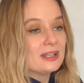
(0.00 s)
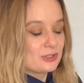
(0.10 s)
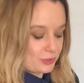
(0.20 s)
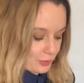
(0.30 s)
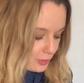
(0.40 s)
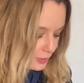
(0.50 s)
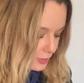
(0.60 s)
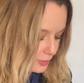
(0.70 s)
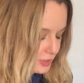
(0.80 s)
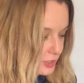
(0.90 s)

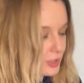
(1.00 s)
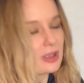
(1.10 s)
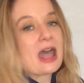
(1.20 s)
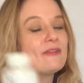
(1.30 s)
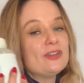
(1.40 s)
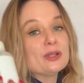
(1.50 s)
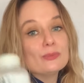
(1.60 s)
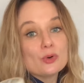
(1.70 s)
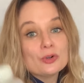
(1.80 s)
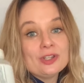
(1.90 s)
So, you know, having it
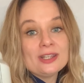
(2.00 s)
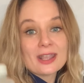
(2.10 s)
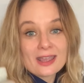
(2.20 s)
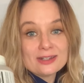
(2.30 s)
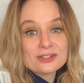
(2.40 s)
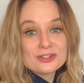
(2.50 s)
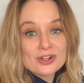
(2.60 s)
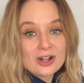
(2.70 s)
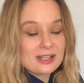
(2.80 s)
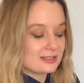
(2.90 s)
morning and
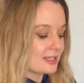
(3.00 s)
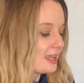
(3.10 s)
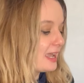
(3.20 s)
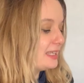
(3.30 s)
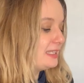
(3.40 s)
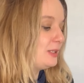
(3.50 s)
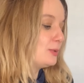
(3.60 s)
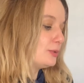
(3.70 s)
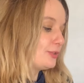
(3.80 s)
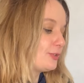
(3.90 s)
night and then
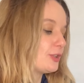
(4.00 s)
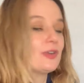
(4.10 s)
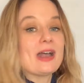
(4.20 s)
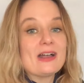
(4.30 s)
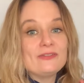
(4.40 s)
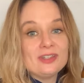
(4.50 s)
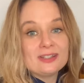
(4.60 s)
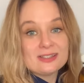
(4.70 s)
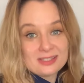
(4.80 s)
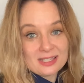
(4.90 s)
also
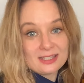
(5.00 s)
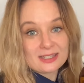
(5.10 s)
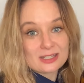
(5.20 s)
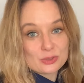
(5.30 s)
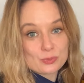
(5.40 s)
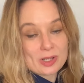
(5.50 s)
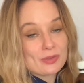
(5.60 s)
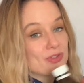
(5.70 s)
having zinc as well.